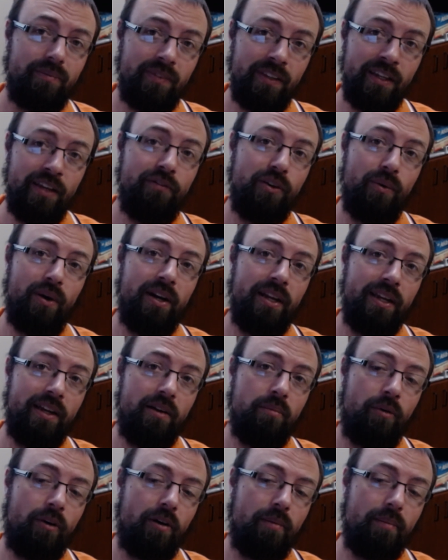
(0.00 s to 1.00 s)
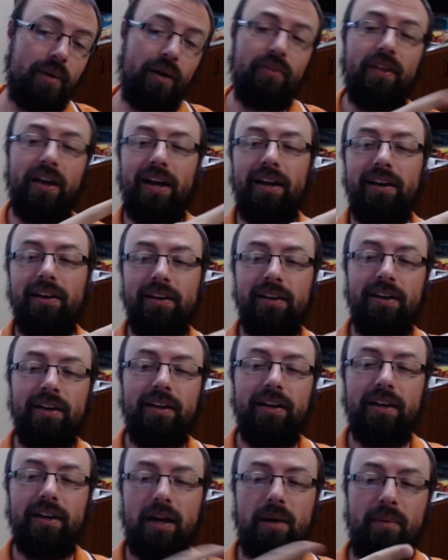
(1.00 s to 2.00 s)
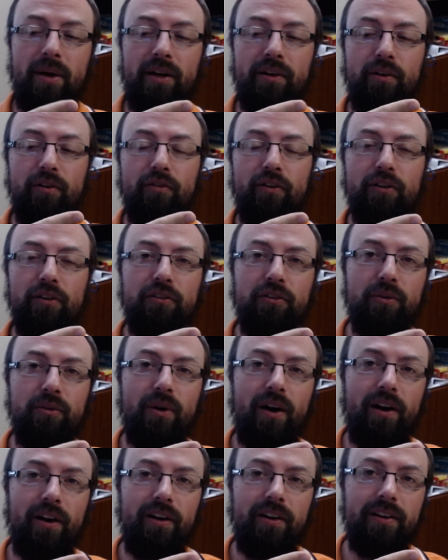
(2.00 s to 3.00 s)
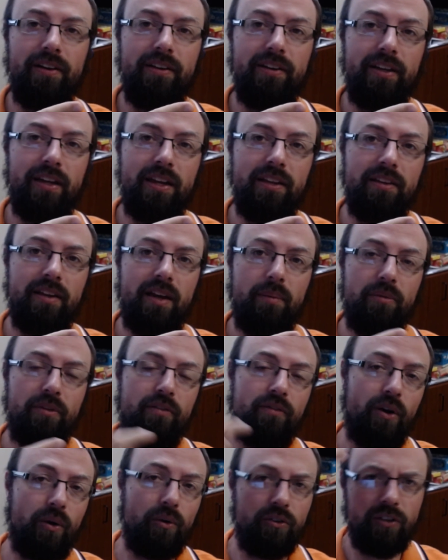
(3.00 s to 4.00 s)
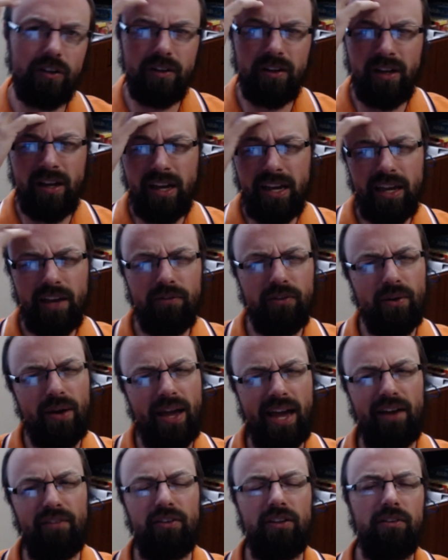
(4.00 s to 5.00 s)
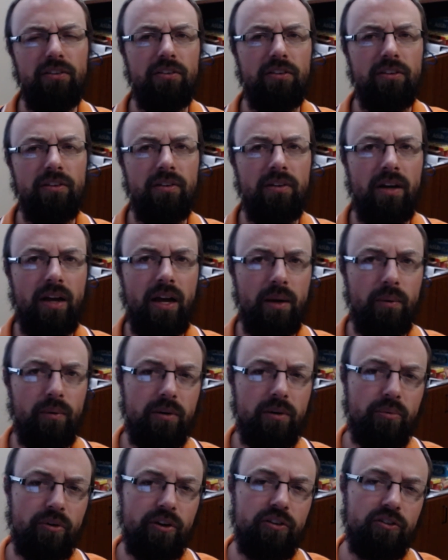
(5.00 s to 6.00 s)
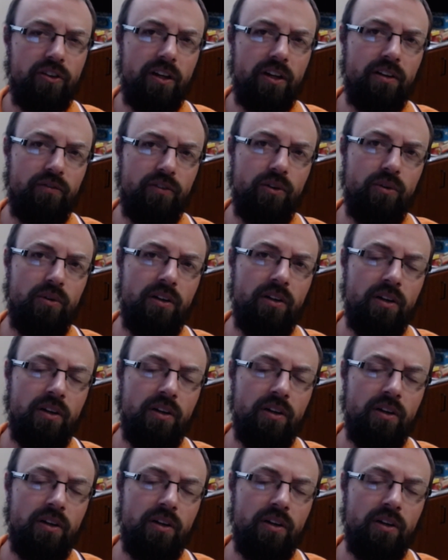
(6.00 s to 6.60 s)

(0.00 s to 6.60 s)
If you want to hear more about that, come on over to our in-depth devotion. If you haven't, I would appreciate if you'd